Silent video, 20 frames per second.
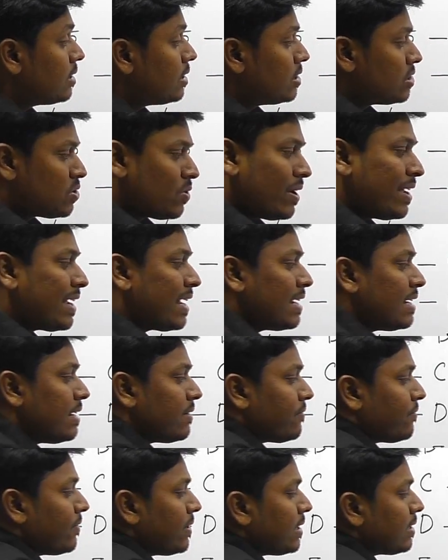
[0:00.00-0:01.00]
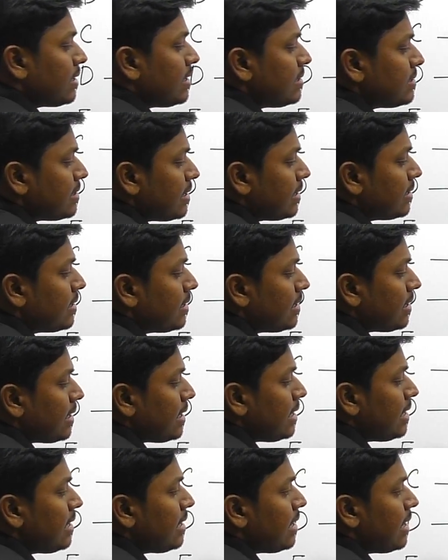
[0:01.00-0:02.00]
So I can definitely say that
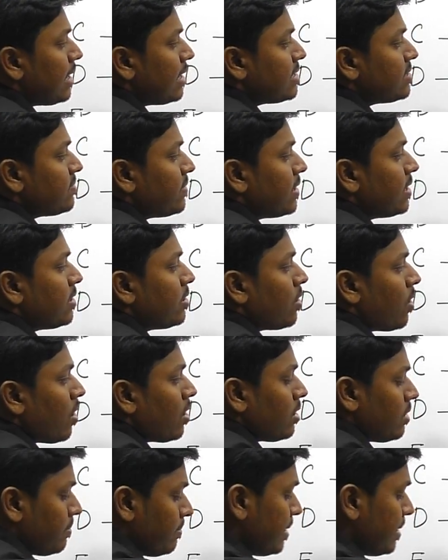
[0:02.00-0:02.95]
E age will not